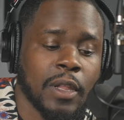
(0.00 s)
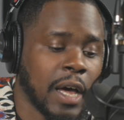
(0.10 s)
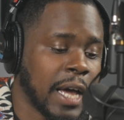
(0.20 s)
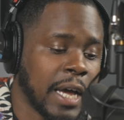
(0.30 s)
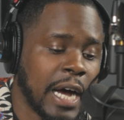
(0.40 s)

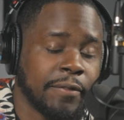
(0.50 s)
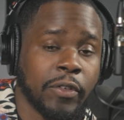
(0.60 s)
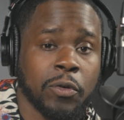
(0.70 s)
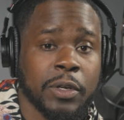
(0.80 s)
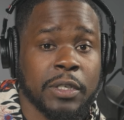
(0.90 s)
I I've
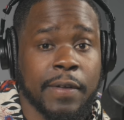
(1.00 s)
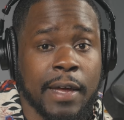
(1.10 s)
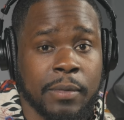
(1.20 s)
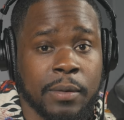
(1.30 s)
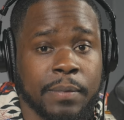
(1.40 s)
known his
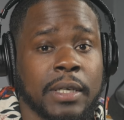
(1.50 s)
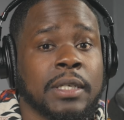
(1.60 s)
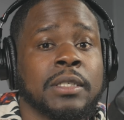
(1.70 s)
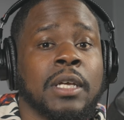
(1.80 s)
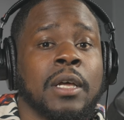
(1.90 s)
family
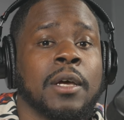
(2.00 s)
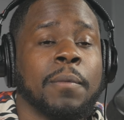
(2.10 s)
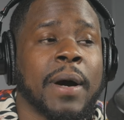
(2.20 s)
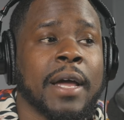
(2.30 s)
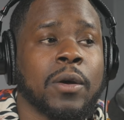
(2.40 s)
because
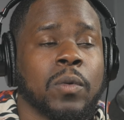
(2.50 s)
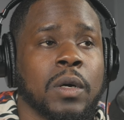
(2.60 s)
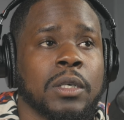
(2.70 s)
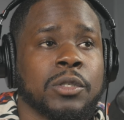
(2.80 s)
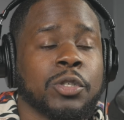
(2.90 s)
Mike
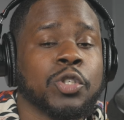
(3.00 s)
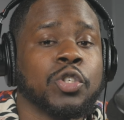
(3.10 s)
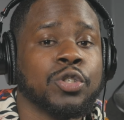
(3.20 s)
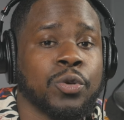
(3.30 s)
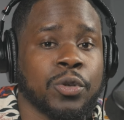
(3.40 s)
was a
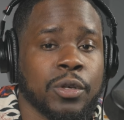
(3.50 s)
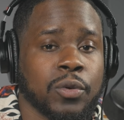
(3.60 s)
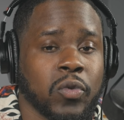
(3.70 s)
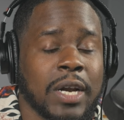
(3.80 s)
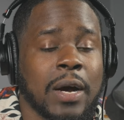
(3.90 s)
junior
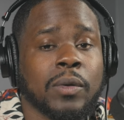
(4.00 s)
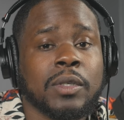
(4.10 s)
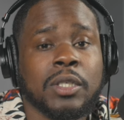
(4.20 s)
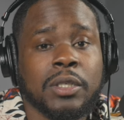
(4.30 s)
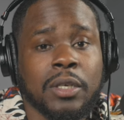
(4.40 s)
when I was
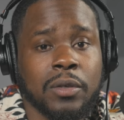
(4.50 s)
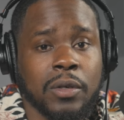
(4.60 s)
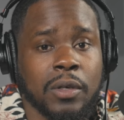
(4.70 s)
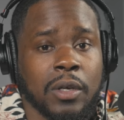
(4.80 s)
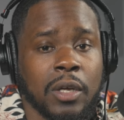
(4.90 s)
a
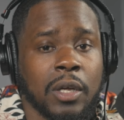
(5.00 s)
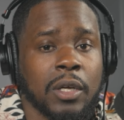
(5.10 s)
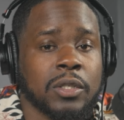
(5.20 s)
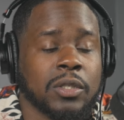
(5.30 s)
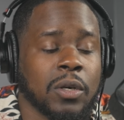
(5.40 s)
senior.
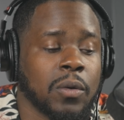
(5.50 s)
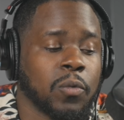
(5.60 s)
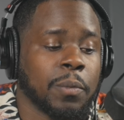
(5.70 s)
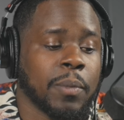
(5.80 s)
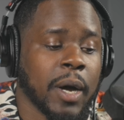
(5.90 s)
So
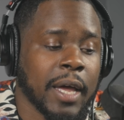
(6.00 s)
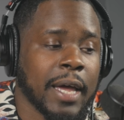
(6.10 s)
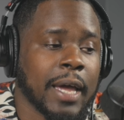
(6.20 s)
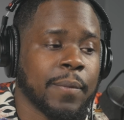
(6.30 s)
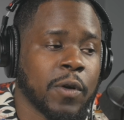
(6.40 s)
when Mike
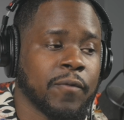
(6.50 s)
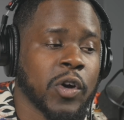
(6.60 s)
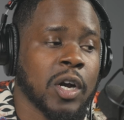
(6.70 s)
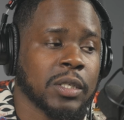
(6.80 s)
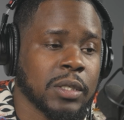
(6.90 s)
came on
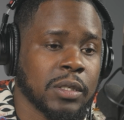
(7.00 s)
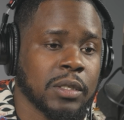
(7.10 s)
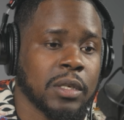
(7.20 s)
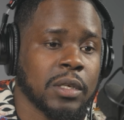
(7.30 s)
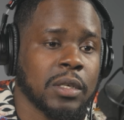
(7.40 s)

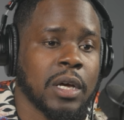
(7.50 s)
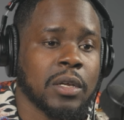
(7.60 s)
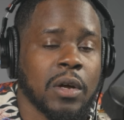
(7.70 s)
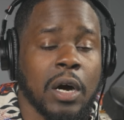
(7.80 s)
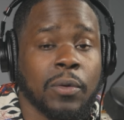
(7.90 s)
varsity,
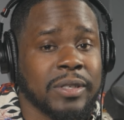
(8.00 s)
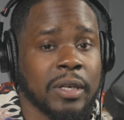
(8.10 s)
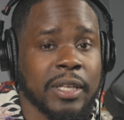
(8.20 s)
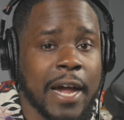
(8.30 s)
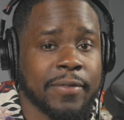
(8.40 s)
you know, I always
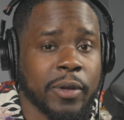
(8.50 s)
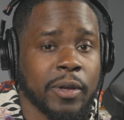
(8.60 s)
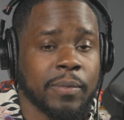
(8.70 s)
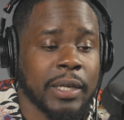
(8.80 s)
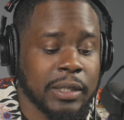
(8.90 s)
looked after
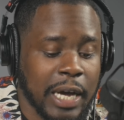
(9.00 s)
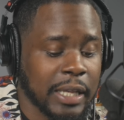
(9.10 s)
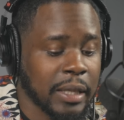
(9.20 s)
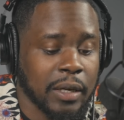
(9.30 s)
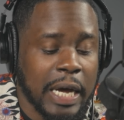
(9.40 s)
him. Like I
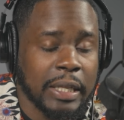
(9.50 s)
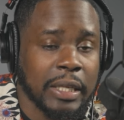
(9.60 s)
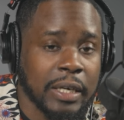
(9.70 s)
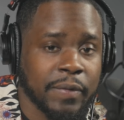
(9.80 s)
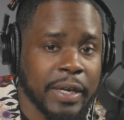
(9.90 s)
love I
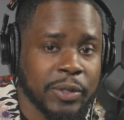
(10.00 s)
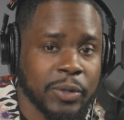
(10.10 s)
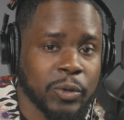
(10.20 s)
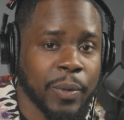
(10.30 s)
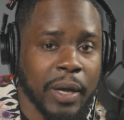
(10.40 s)
love that
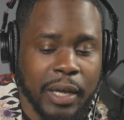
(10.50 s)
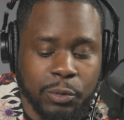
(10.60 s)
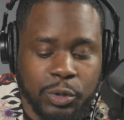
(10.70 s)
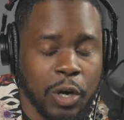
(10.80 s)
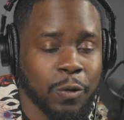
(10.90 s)
dude, man. He
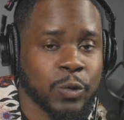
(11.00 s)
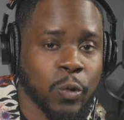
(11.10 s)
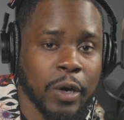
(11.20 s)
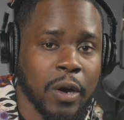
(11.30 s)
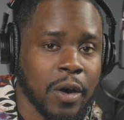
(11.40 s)
was always
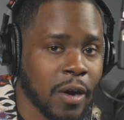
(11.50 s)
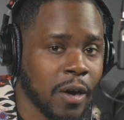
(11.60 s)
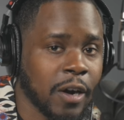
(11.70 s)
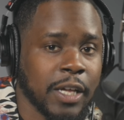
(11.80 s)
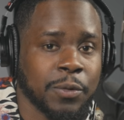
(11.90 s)
working
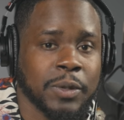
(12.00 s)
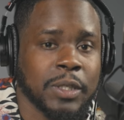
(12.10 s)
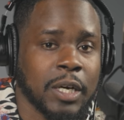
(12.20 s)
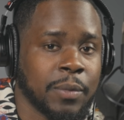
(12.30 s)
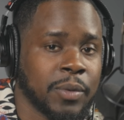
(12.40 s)
hard. He was
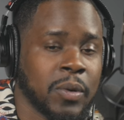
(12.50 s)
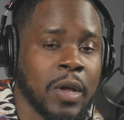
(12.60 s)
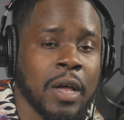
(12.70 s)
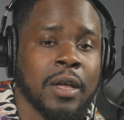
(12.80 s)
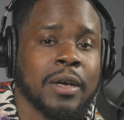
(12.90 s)
humble.
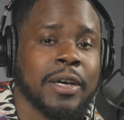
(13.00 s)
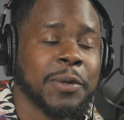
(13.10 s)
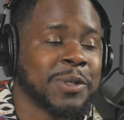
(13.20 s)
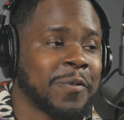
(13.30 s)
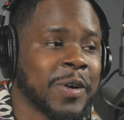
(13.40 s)
He
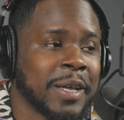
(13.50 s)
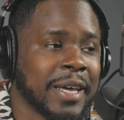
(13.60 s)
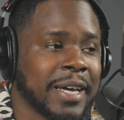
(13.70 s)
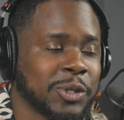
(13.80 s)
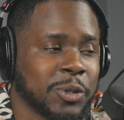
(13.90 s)
was a
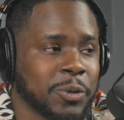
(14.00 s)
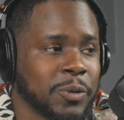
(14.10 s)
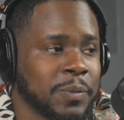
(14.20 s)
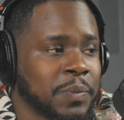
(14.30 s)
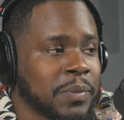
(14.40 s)
funny ass
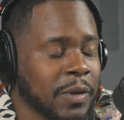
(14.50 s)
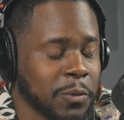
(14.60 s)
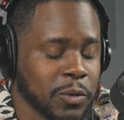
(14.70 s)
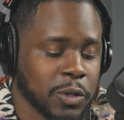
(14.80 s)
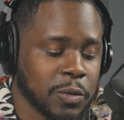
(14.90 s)
dude.
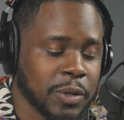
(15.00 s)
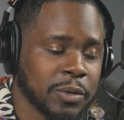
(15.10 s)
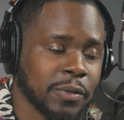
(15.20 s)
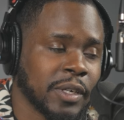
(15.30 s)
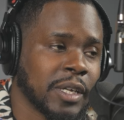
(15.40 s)
excuse me, he
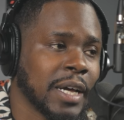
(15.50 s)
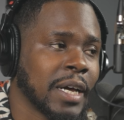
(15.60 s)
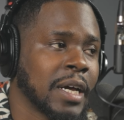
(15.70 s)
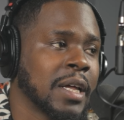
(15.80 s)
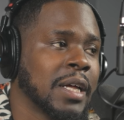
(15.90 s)
was a funny
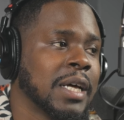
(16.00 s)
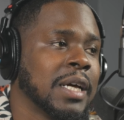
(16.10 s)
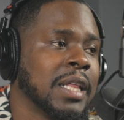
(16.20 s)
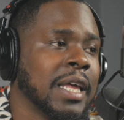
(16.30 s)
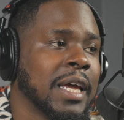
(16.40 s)
guy.
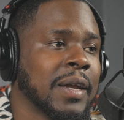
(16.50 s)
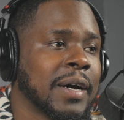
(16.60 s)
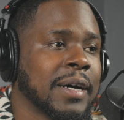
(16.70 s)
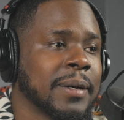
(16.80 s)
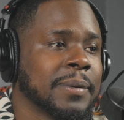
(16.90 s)
And
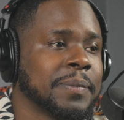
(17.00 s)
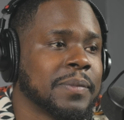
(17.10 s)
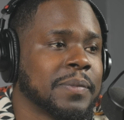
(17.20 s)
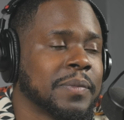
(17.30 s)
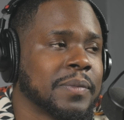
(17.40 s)
uh,
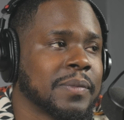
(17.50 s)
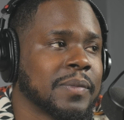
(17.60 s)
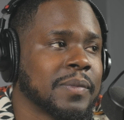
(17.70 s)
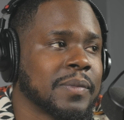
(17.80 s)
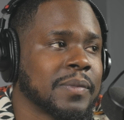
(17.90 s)

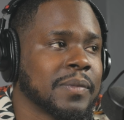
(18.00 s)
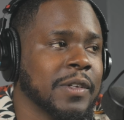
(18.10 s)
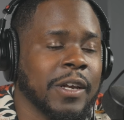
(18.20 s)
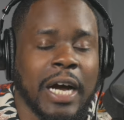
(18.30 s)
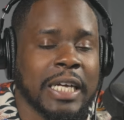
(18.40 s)

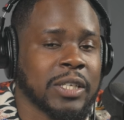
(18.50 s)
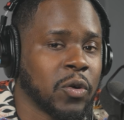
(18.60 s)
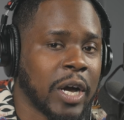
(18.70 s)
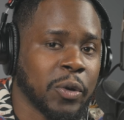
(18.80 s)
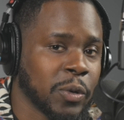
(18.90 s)
you know, I
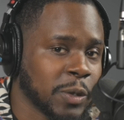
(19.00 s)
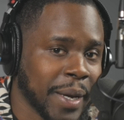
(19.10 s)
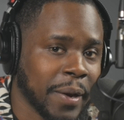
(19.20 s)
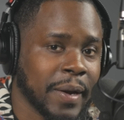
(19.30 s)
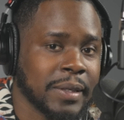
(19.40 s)
know I knew his
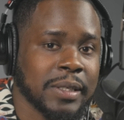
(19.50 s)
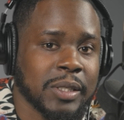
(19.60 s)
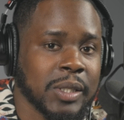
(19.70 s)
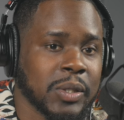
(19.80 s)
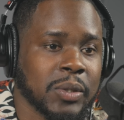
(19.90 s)
parents, his
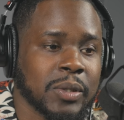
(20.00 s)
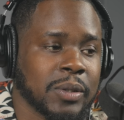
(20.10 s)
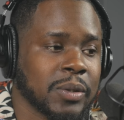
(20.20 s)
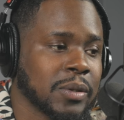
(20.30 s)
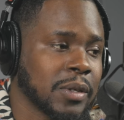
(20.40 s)

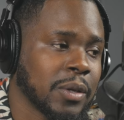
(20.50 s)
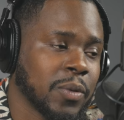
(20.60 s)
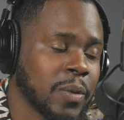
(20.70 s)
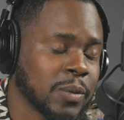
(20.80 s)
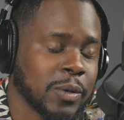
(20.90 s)
sisters.
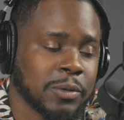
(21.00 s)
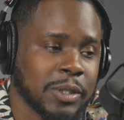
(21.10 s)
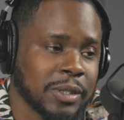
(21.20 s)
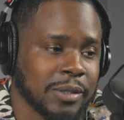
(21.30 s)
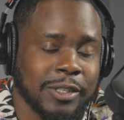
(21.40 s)
We were, we were
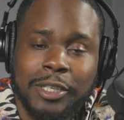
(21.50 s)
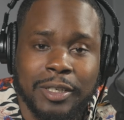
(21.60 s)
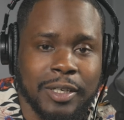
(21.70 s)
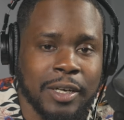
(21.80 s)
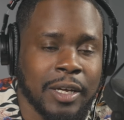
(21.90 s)
just
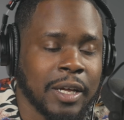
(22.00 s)
good.